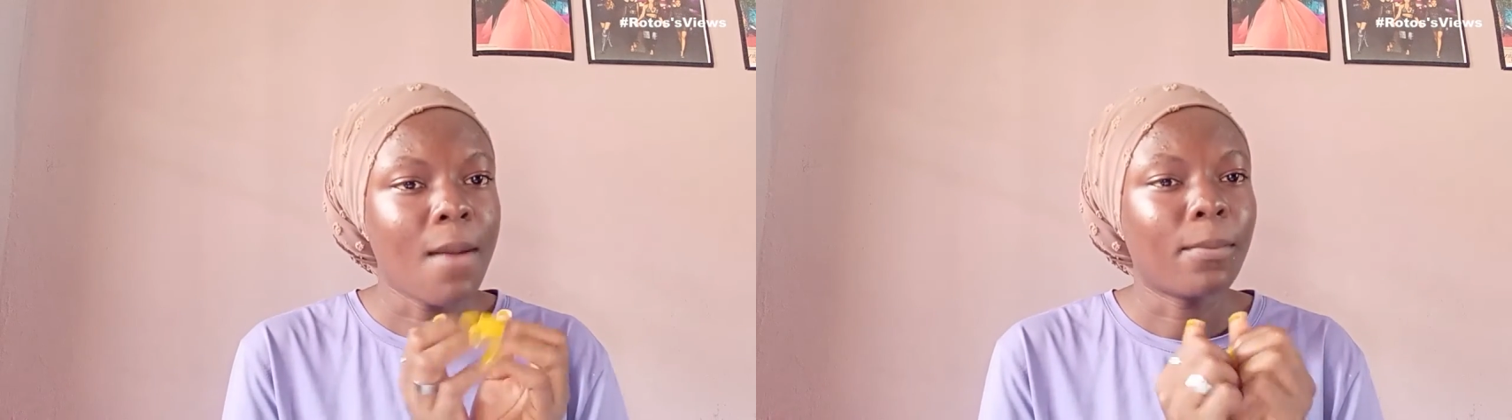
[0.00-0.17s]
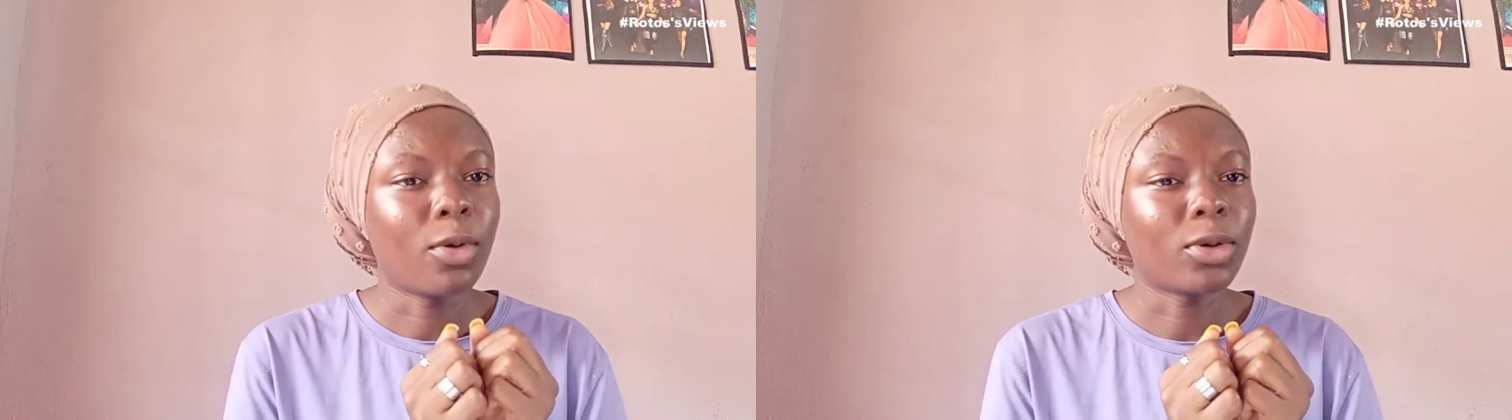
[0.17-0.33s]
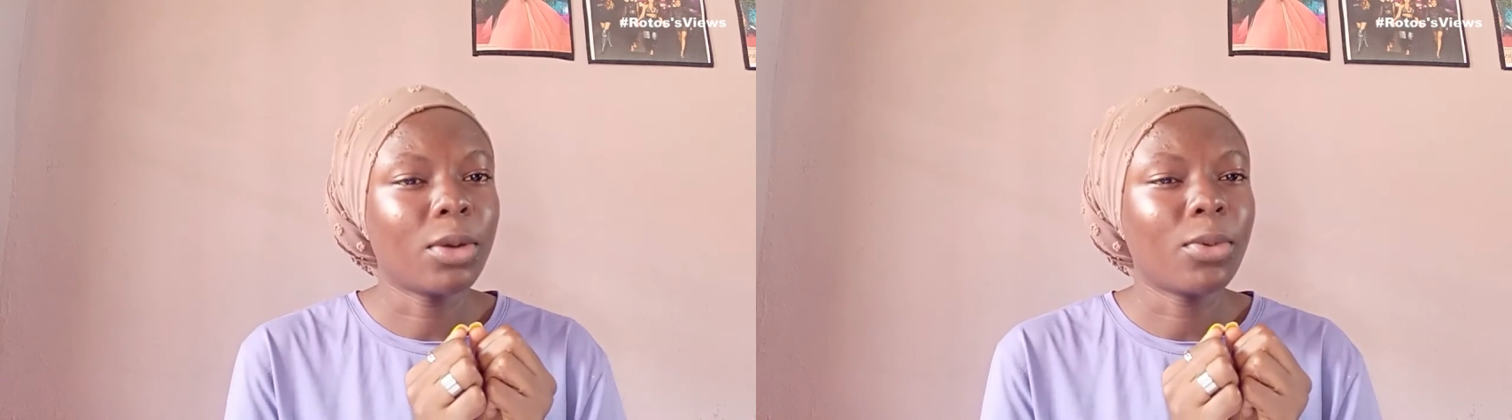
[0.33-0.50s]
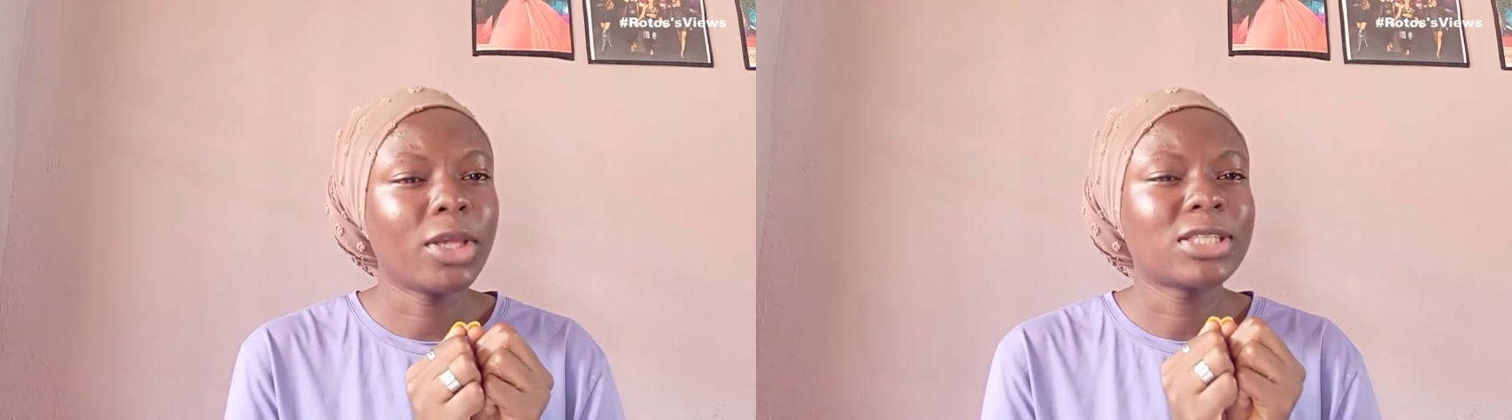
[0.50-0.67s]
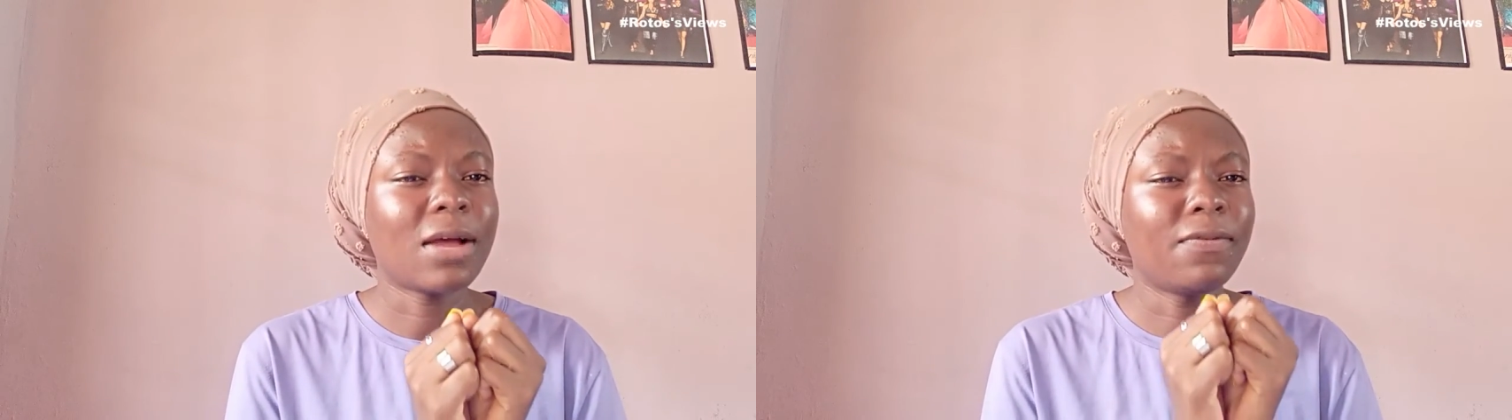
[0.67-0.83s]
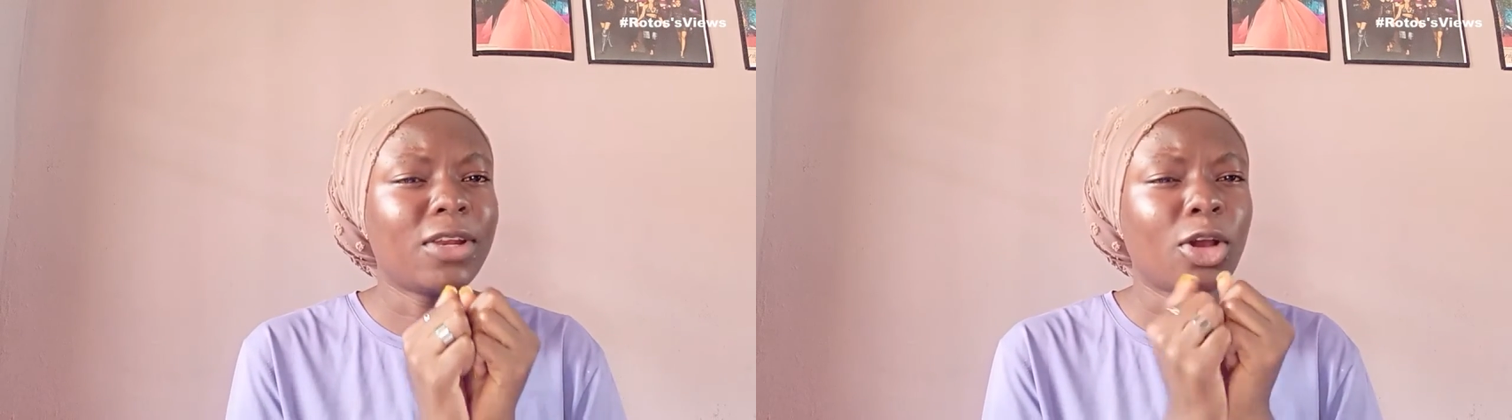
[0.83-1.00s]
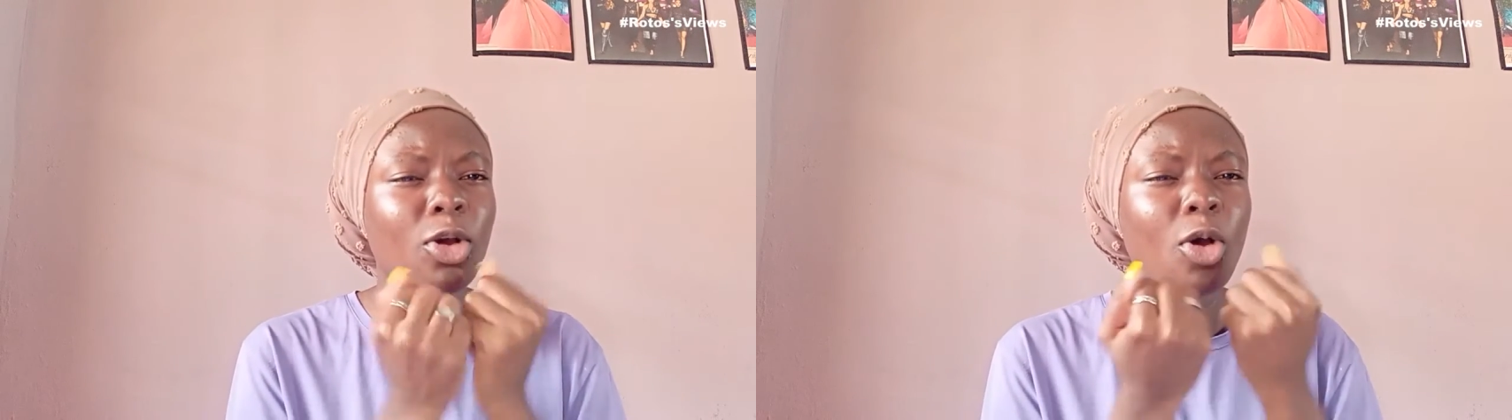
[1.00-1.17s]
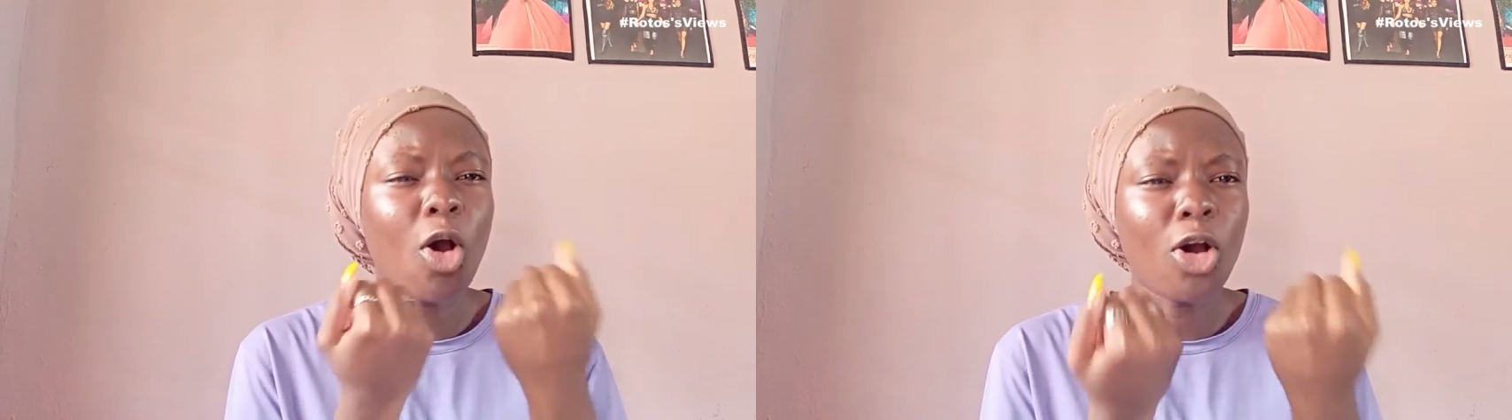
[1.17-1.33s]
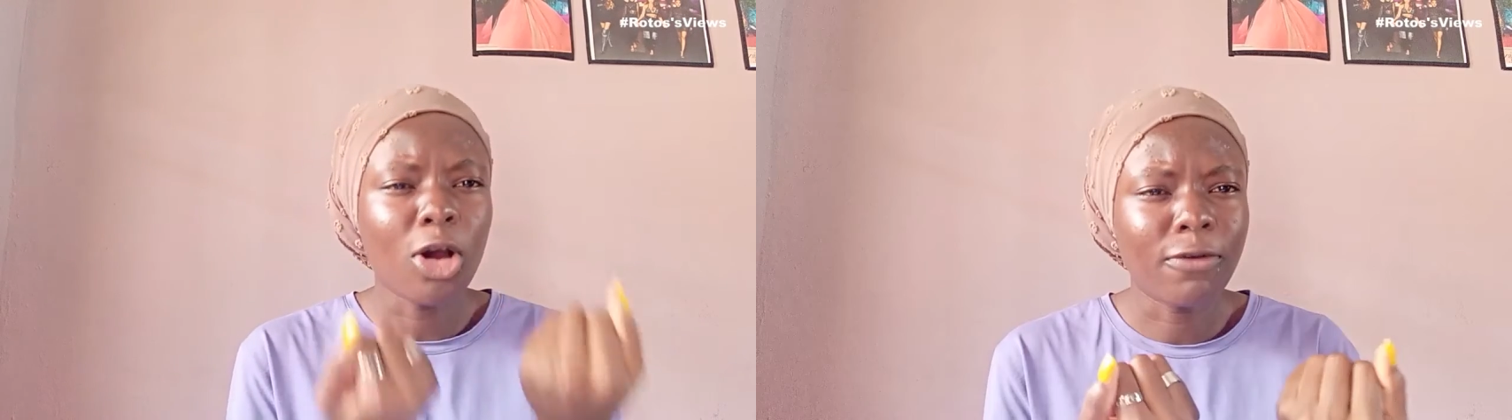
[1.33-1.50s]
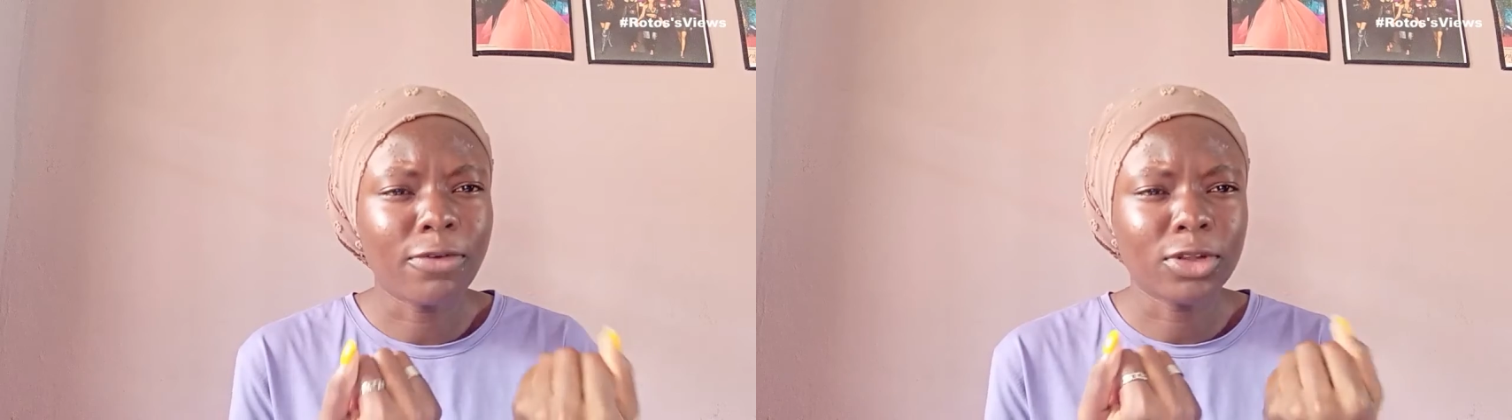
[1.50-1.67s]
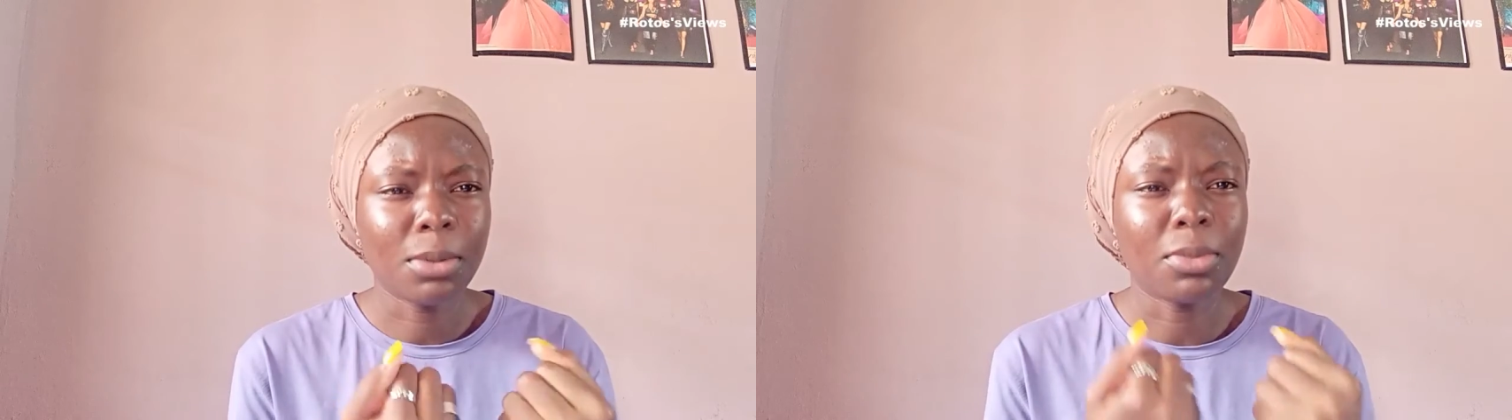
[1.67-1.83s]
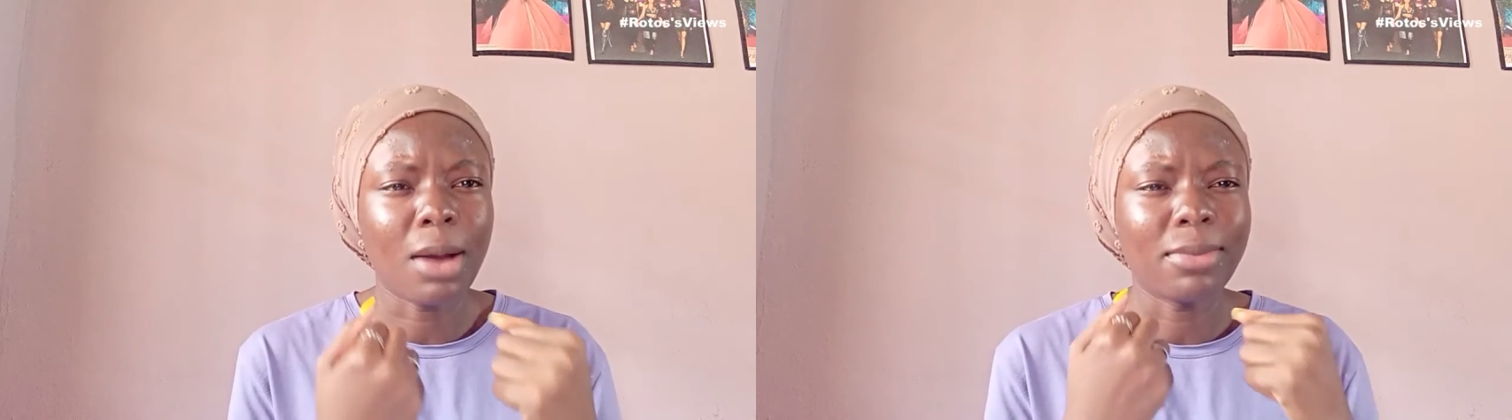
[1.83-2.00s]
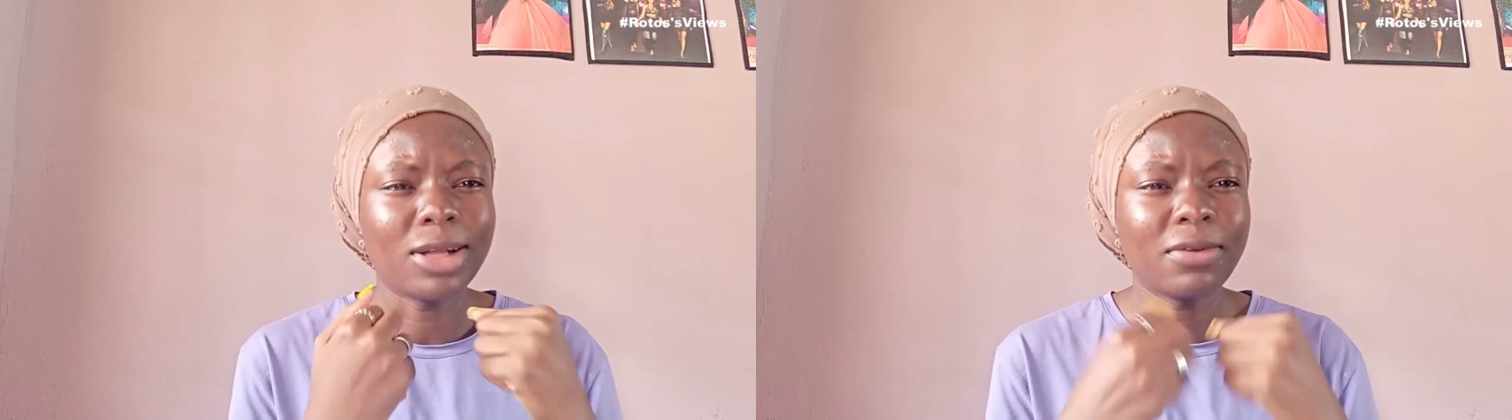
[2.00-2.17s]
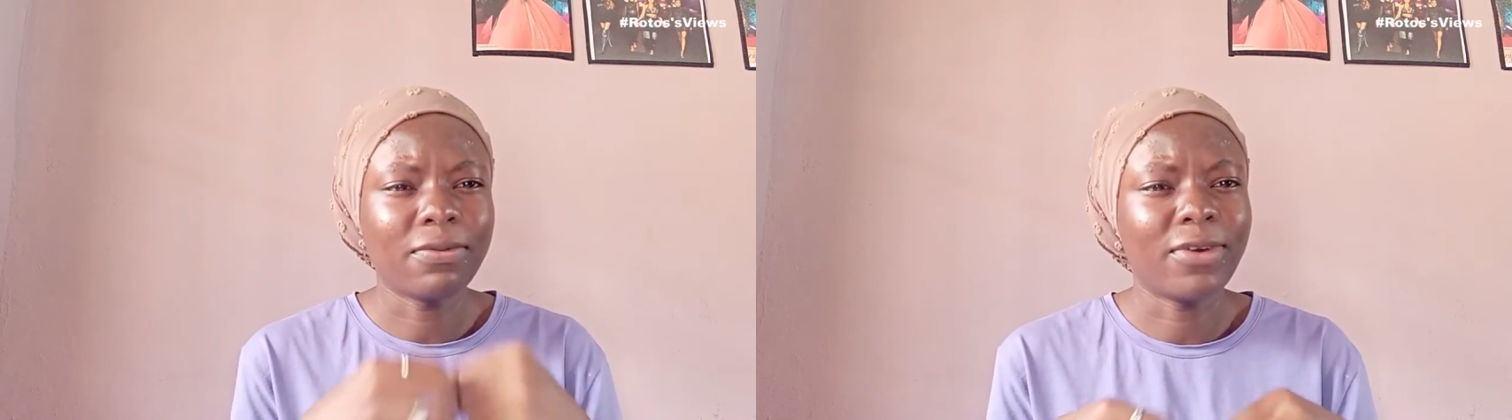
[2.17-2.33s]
But then when you start feeling uncomfortable about the